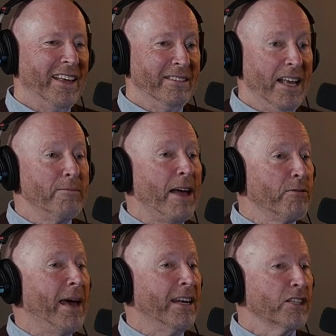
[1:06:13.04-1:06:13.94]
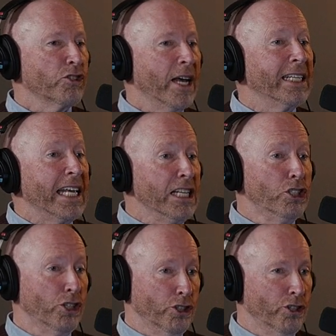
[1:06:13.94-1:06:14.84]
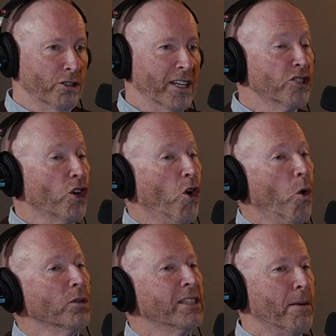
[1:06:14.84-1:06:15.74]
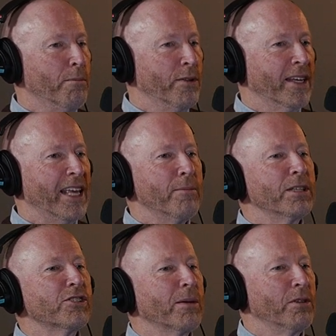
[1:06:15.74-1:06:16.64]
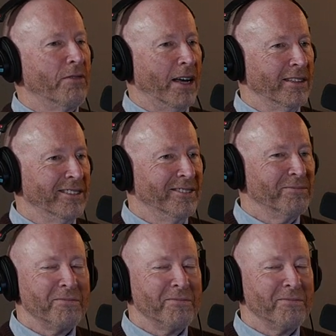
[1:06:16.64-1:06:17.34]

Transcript: in, in mathematics, an integer is a whole number that can't be subdivided.